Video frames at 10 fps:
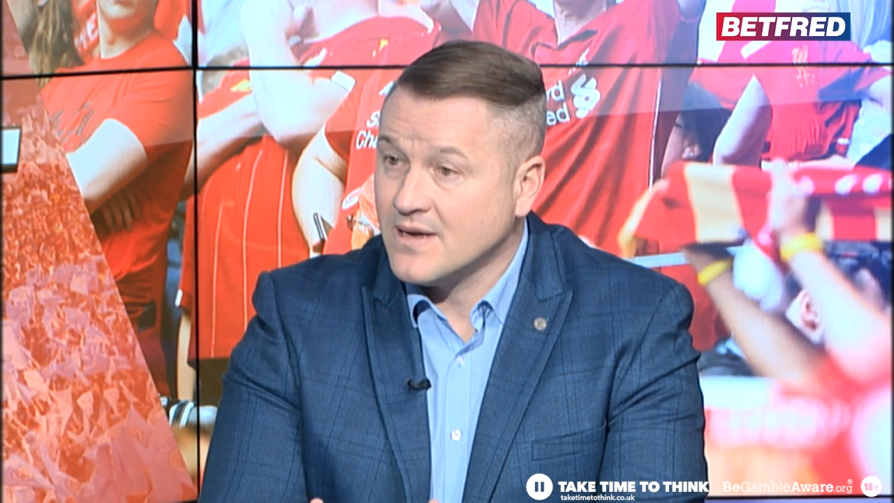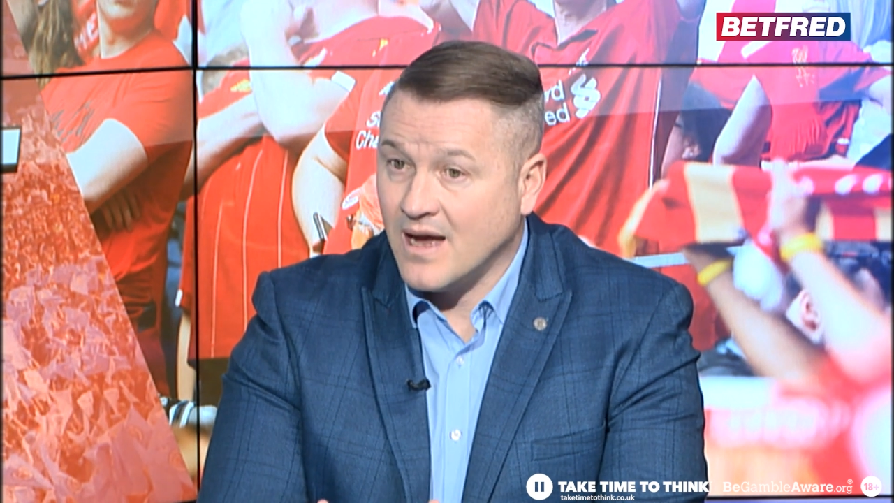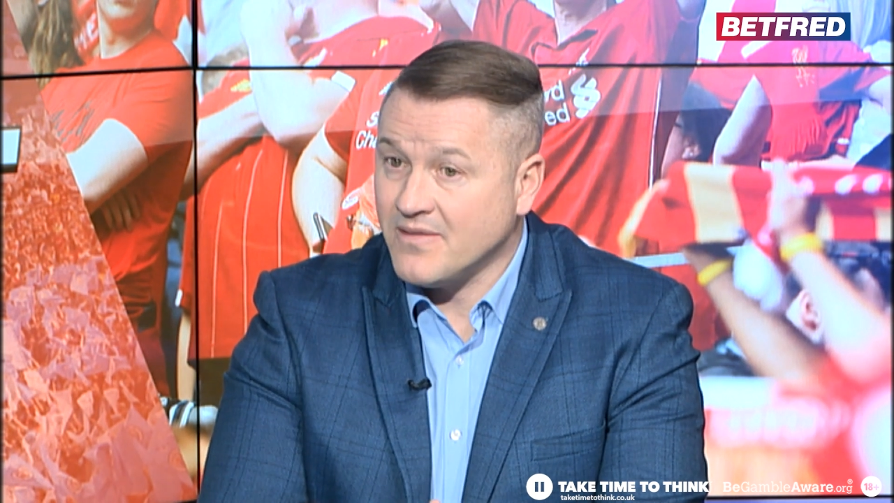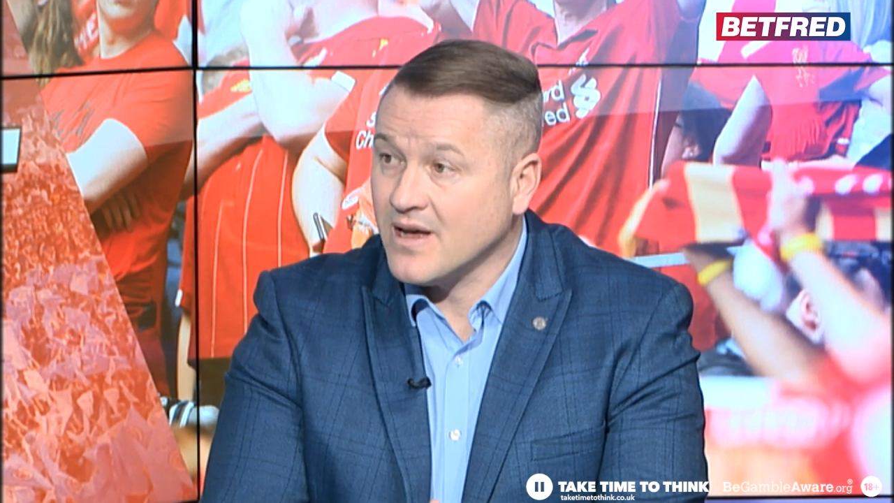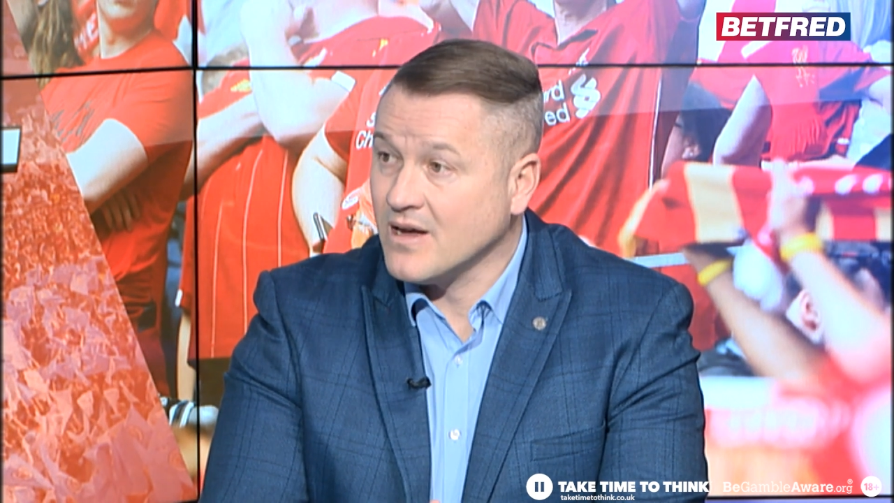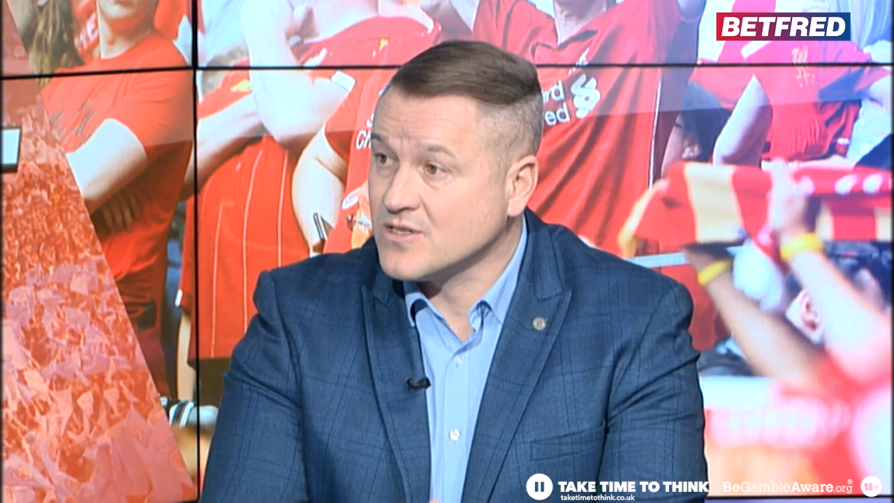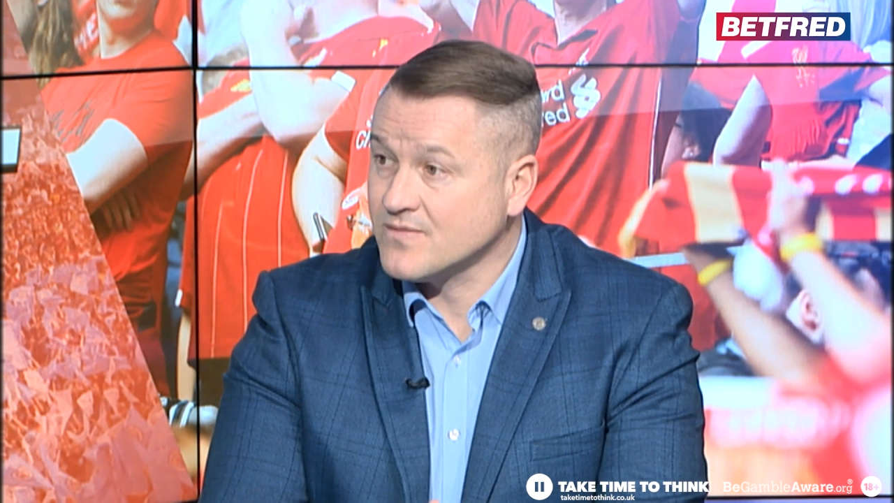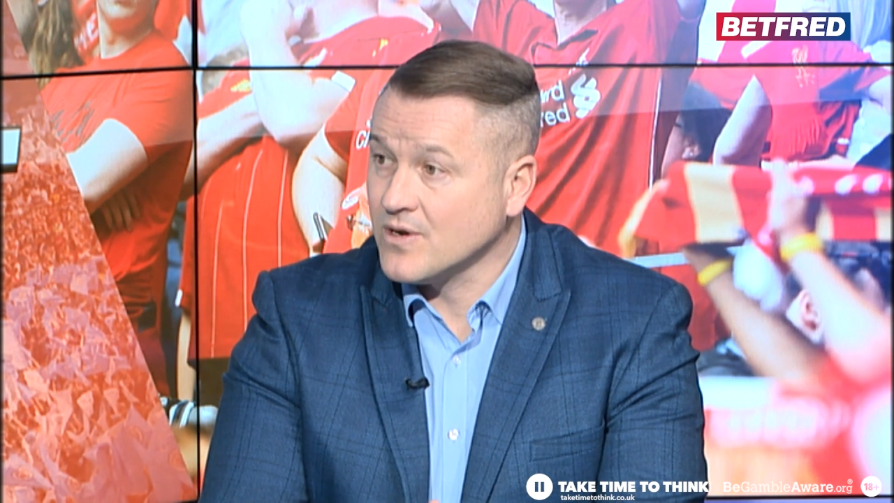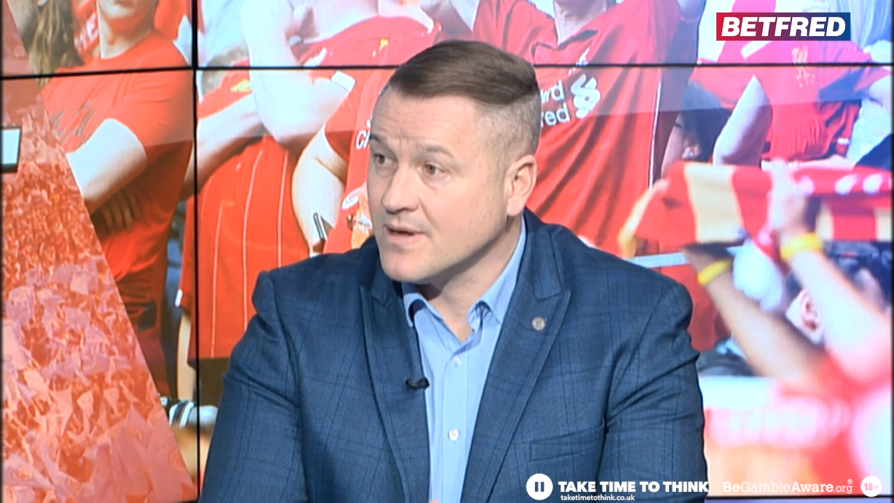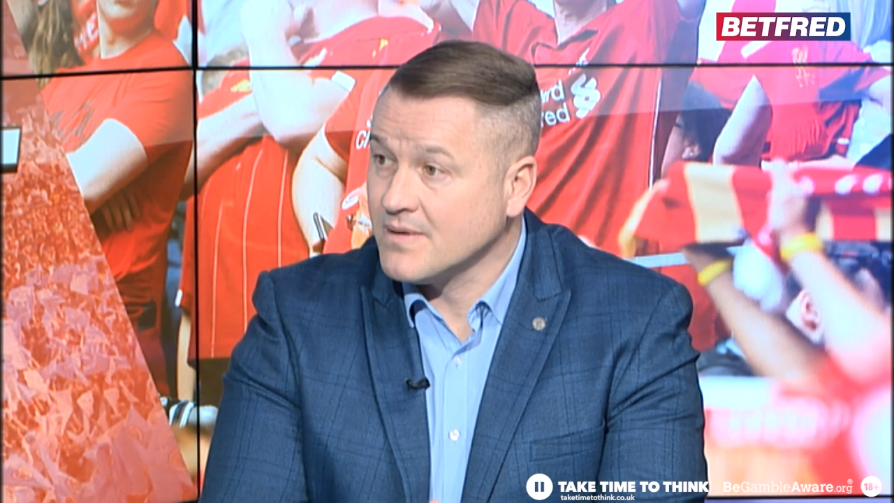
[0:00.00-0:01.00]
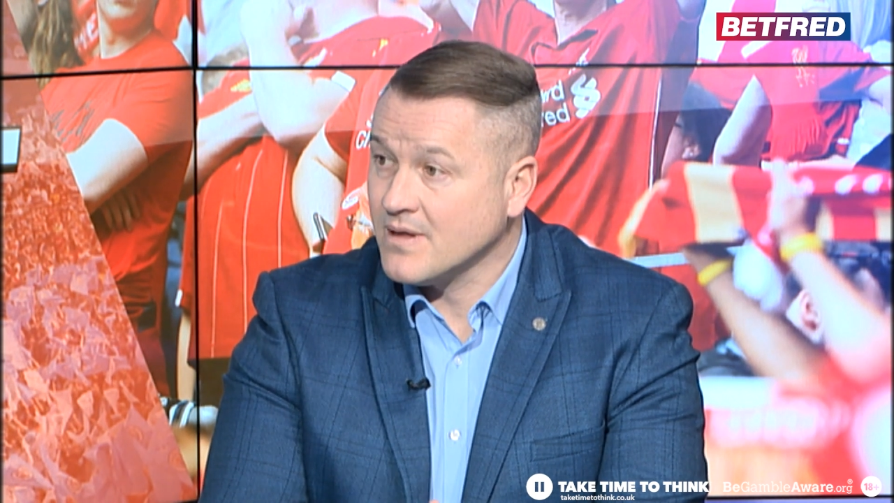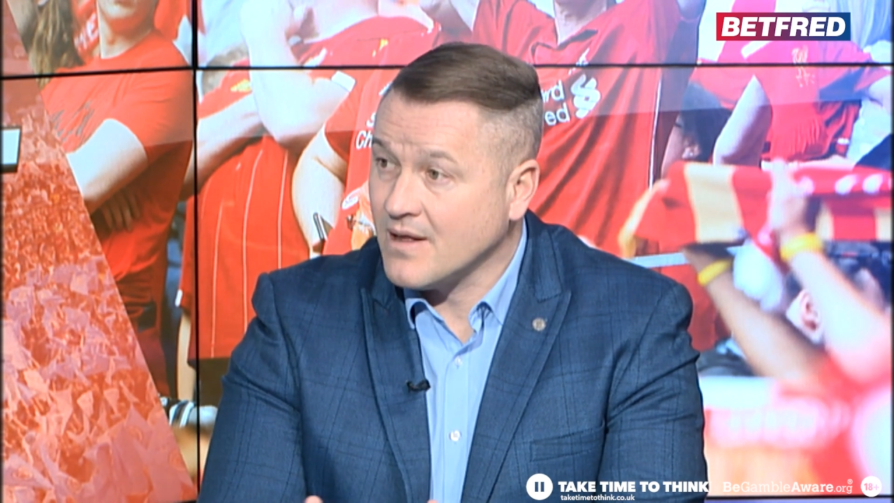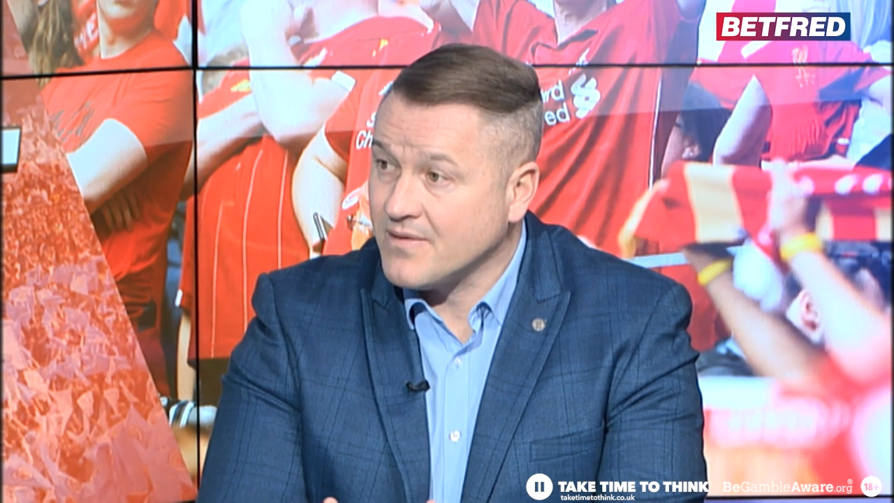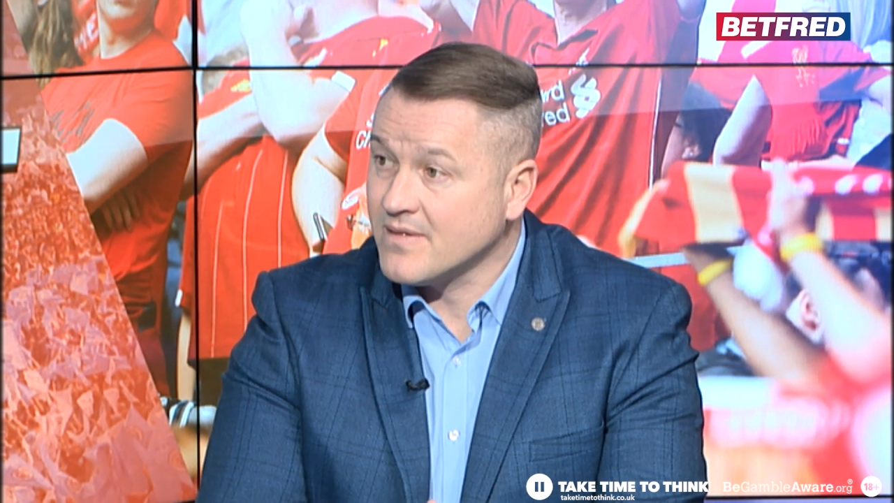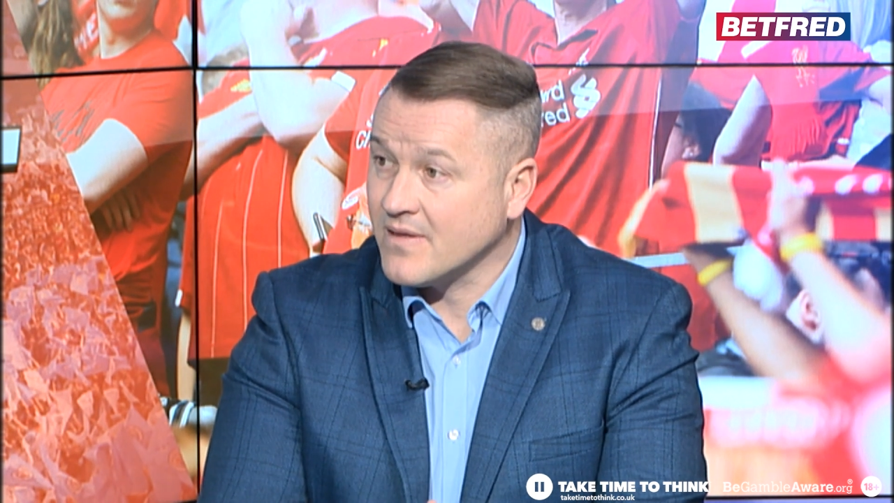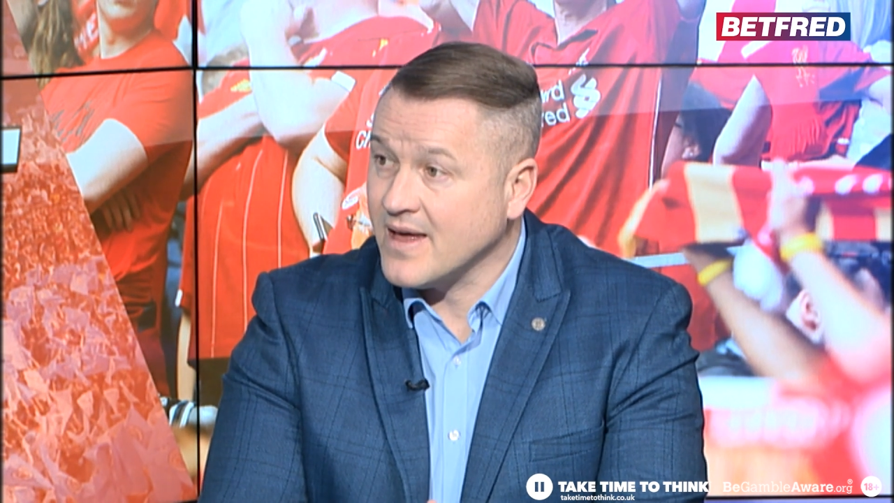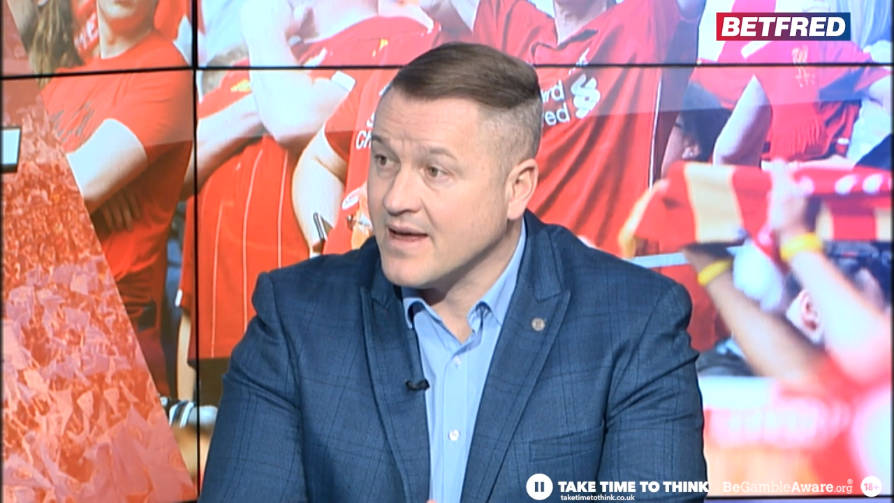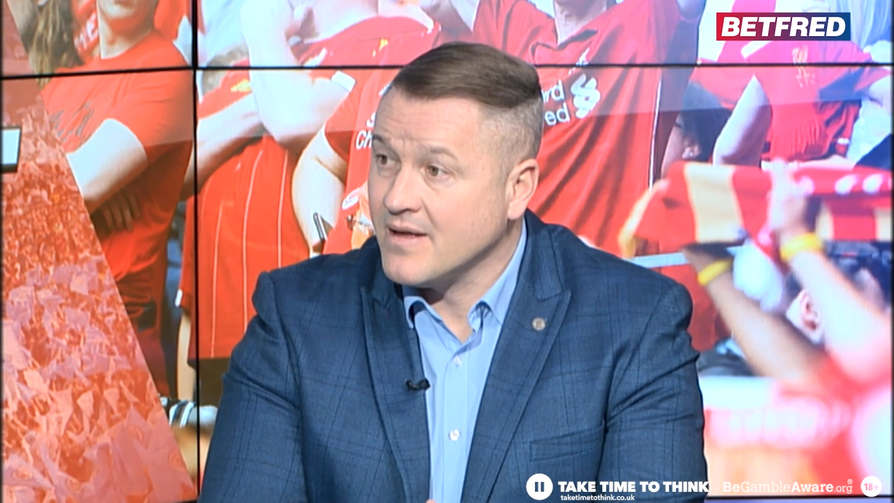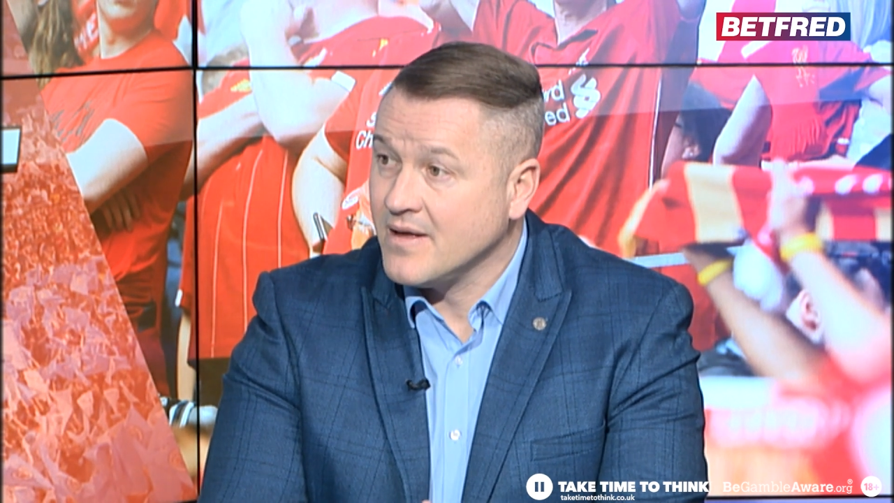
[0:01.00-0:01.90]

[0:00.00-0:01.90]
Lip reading: I think Arsenal have done it. I think they're there.